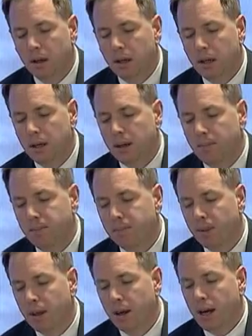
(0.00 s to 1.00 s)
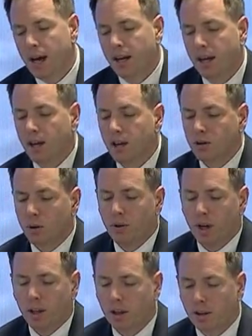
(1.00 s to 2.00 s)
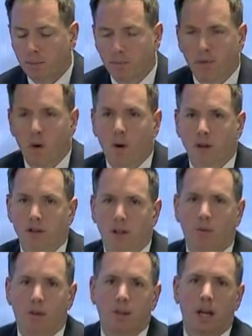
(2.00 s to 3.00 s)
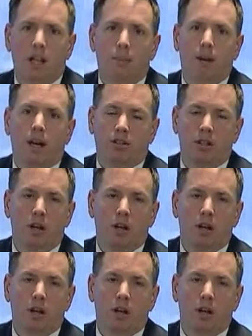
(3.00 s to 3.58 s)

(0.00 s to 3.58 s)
And I also think that the focus of what telemedicine,